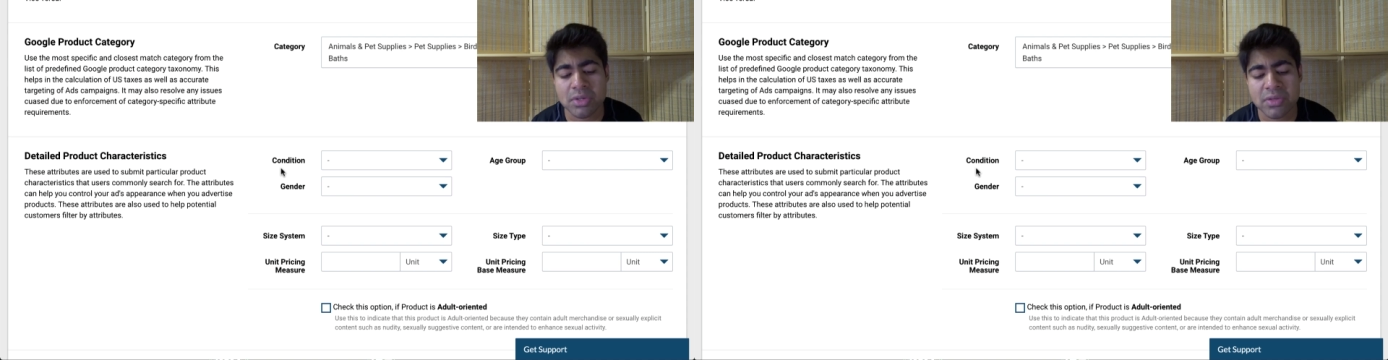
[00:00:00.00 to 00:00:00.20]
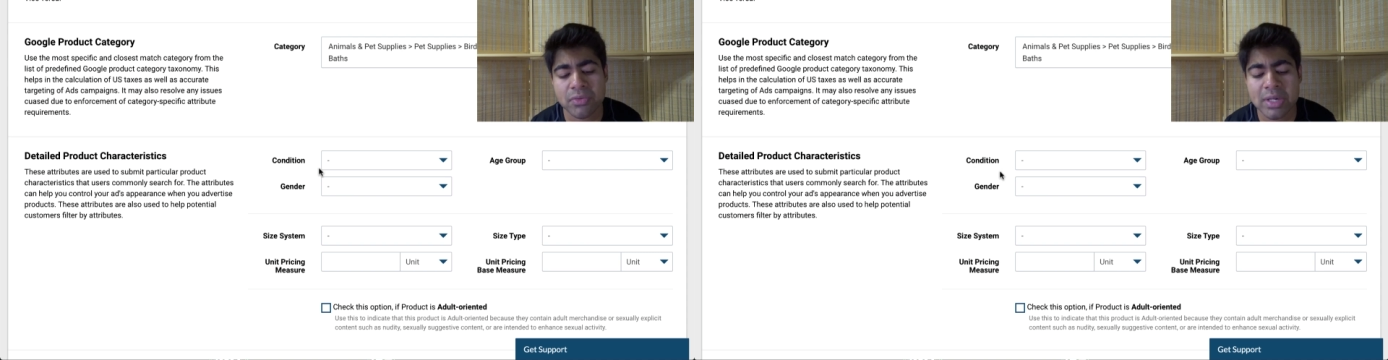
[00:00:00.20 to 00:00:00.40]

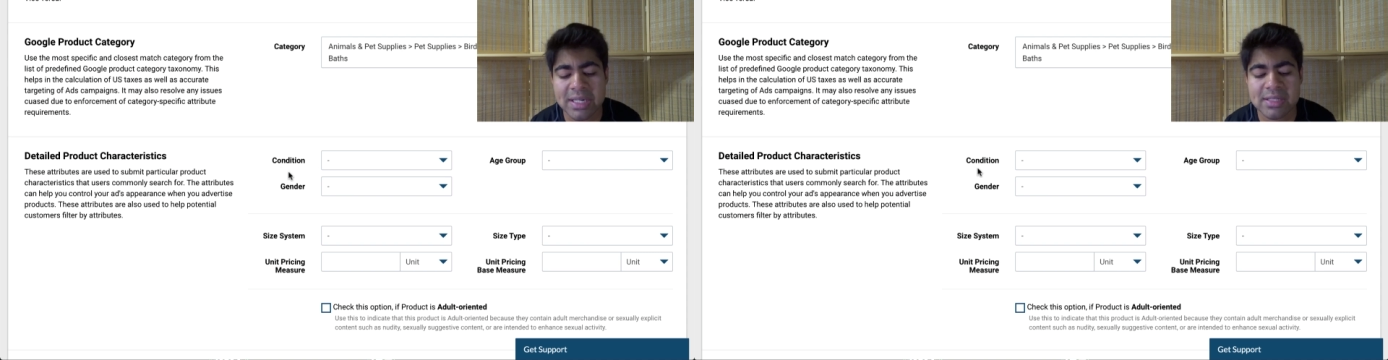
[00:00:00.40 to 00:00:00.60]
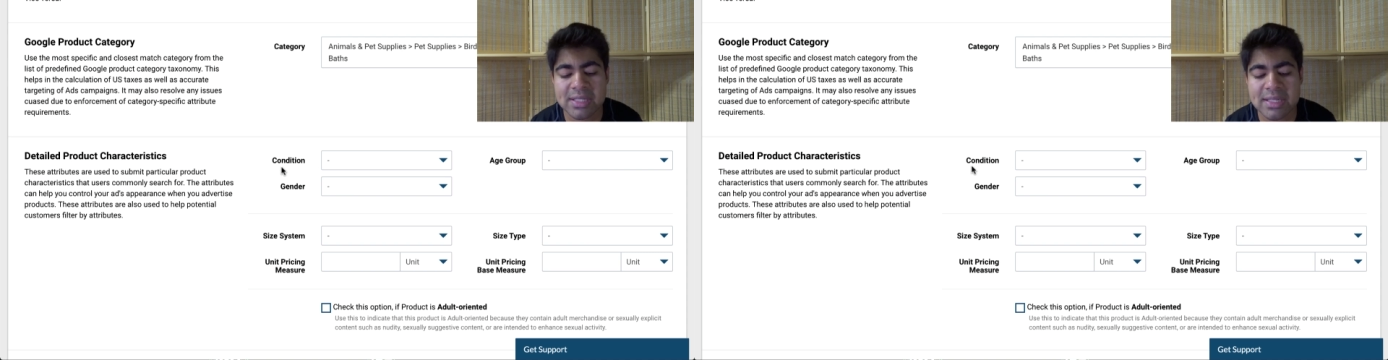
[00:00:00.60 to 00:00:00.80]
So for
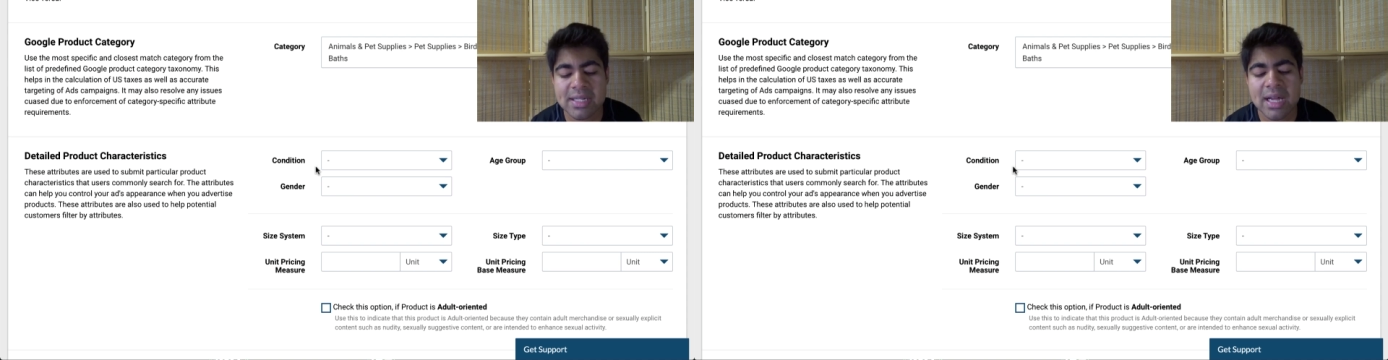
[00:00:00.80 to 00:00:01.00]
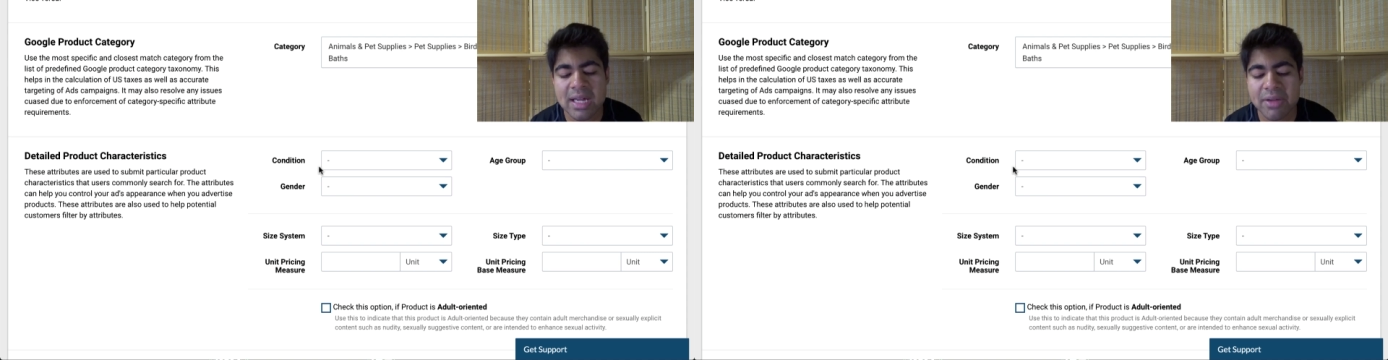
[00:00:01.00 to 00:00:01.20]
instance,
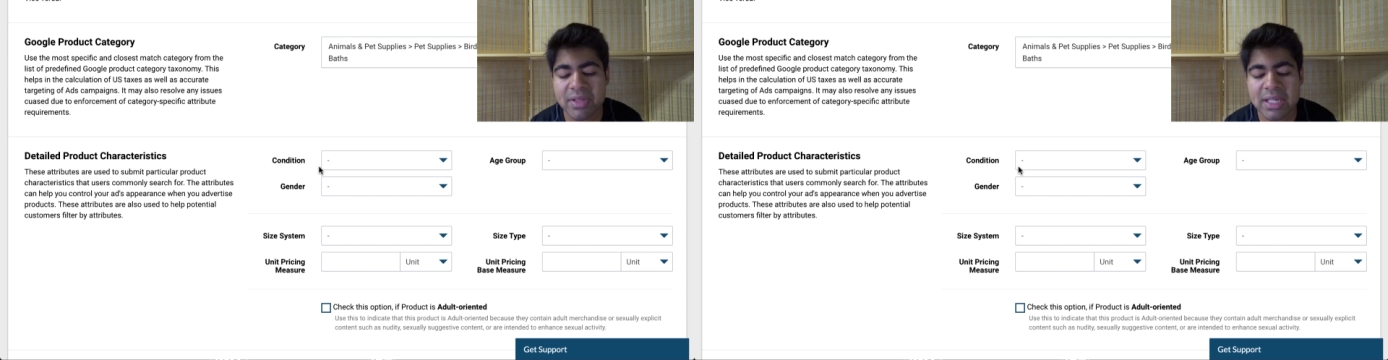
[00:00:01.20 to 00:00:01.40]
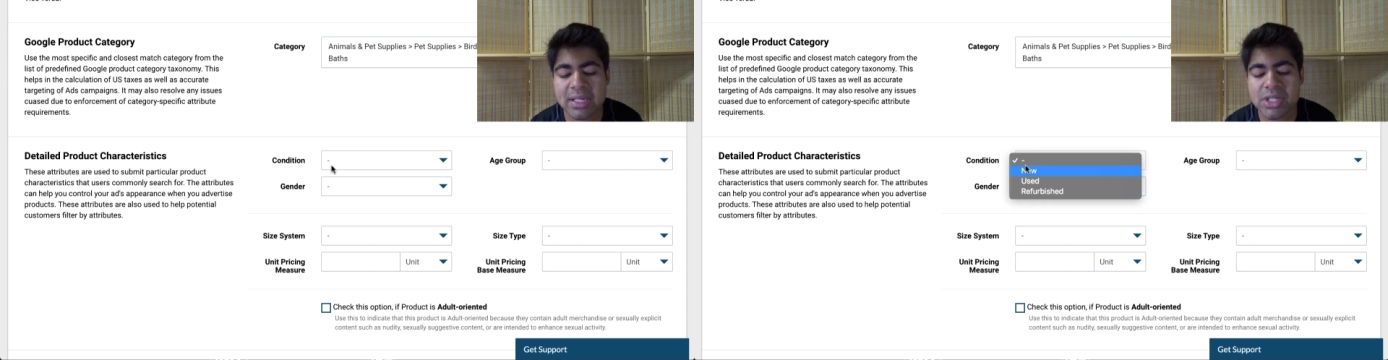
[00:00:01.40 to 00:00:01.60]
if
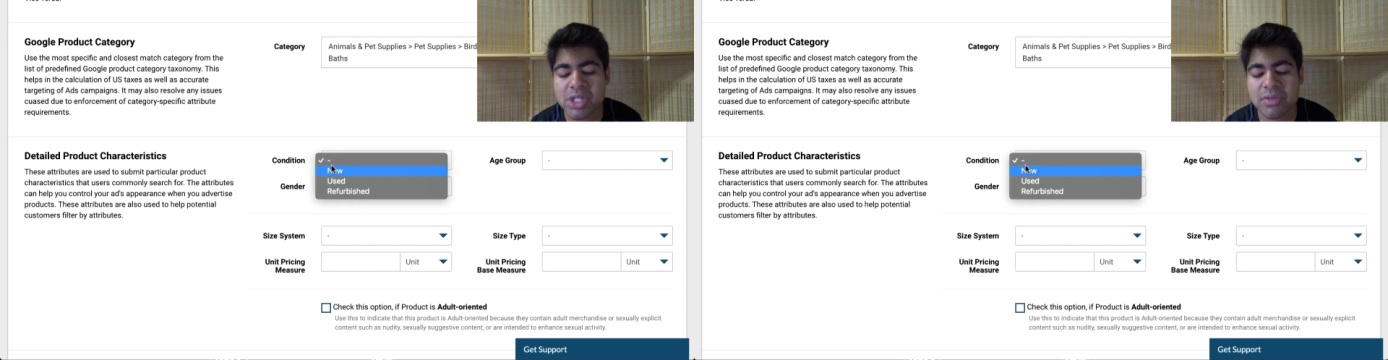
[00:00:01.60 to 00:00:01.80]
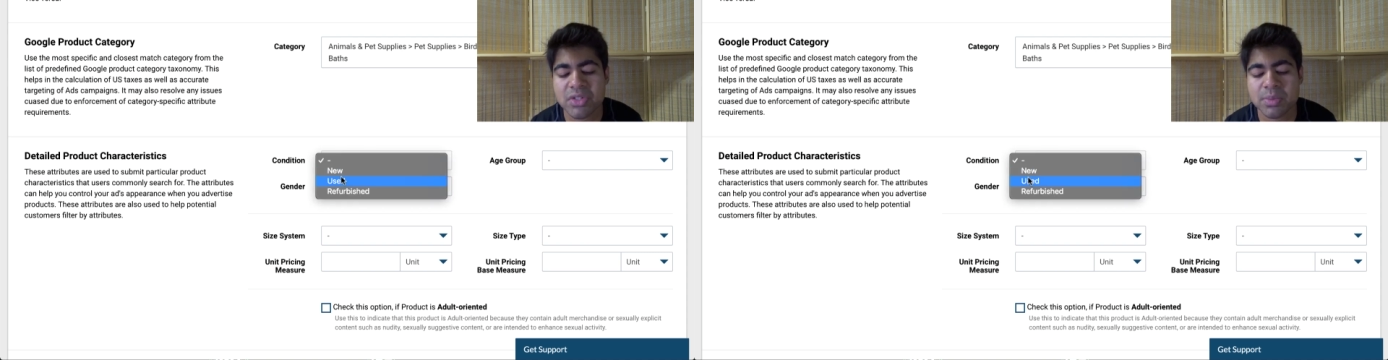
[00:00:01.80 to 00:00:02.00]
the
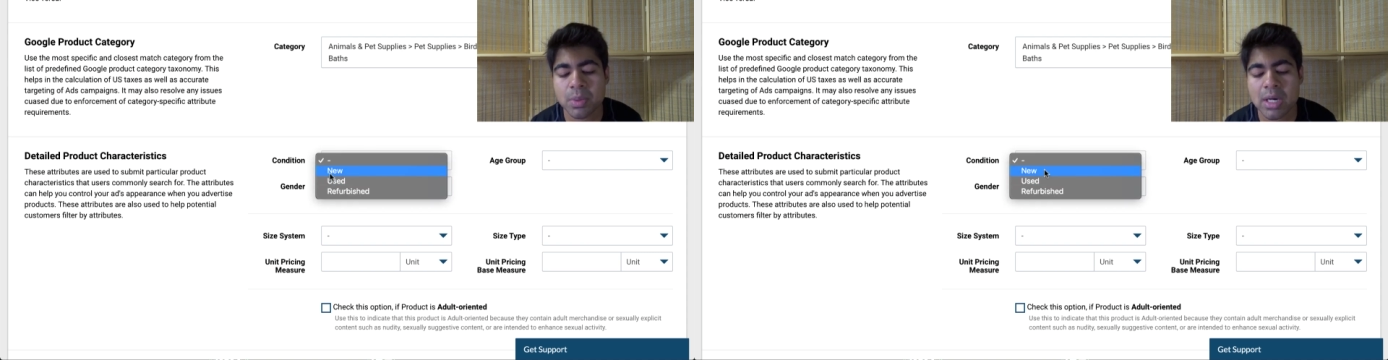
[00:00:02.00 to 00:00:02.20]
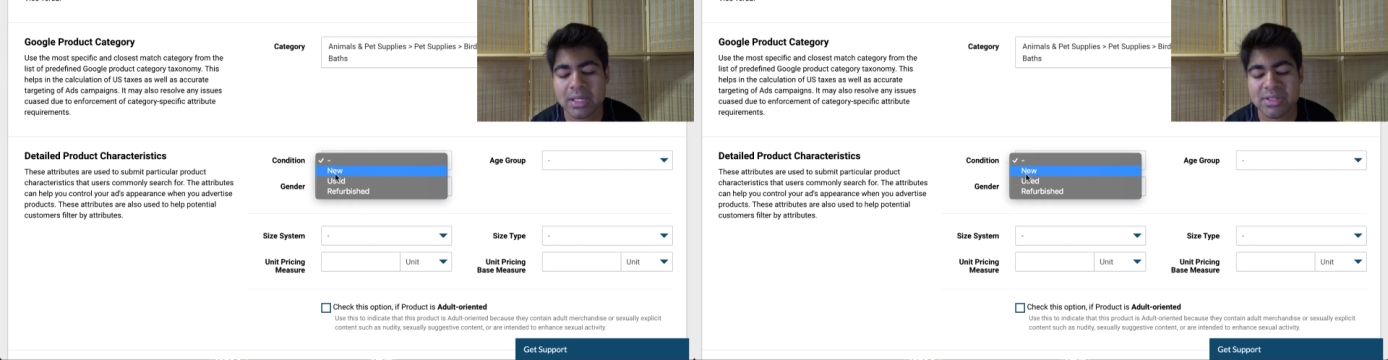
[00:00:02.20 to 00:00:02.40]
condition of this
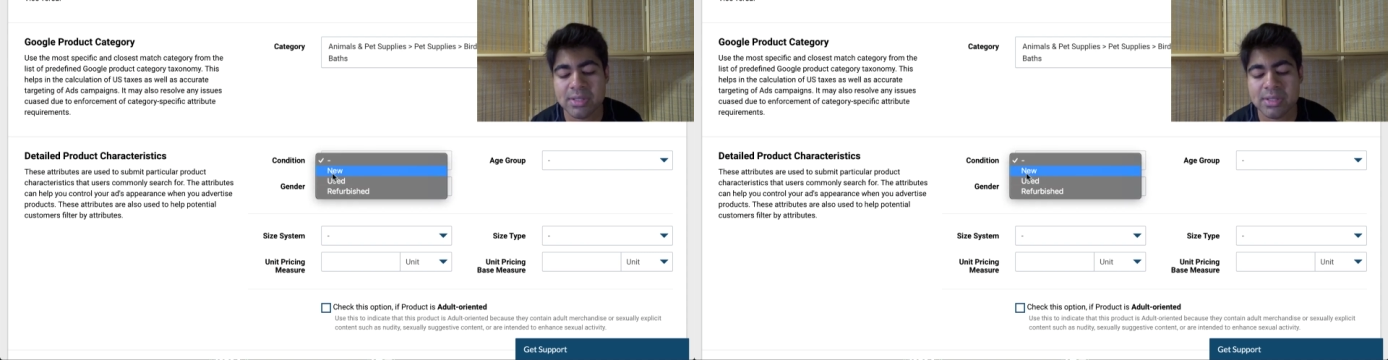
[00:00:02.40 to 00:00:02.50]
product is